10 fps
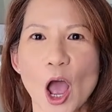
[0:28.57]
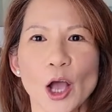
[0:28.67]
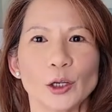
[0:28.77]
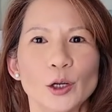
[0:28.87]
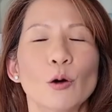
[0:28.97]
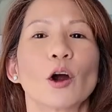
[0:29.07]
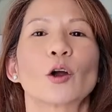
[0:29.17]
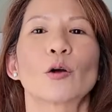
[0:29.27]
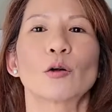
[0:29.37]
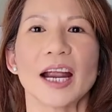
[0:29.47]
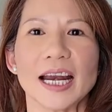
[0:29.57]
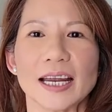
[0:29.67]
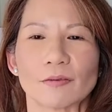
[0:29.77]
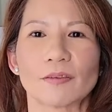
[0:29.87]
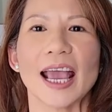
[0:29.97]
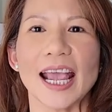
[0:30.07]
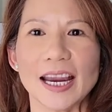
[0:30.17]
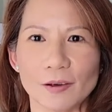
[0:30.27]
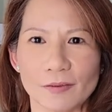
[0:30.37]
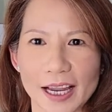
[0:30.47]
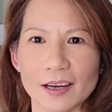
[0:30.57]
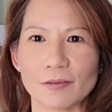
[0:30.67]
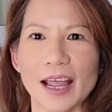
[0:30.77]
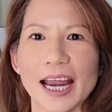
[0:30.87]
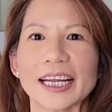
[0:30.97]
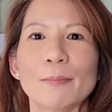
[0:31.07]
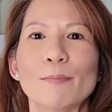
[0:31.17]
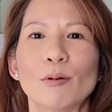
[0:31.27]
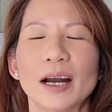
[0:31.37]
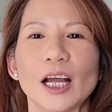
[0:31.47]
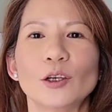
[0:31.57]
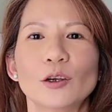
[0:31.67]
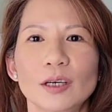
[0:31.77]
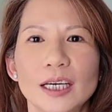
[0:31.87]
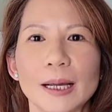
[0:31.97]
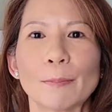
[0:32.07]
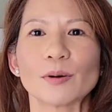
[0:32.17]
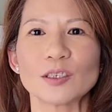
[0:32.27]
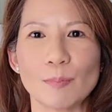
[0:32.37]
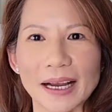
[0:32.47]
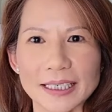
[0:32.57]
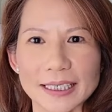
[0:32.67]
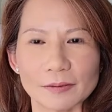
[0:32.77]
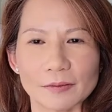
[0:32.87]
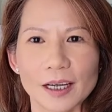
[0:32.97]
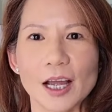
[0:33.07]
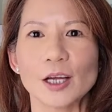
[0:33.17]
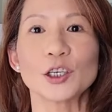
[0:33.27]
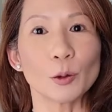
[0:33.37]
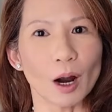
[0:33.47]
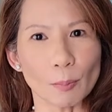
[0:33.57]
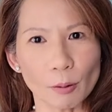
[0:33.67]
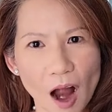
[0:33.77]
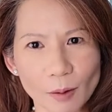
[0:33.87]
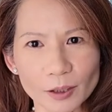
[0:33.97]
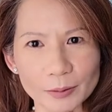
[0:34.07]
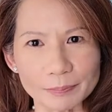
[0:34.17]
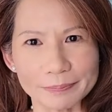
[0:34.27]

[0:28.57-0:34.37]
You are creative, innovative, and can bring a unique perspective to a problem.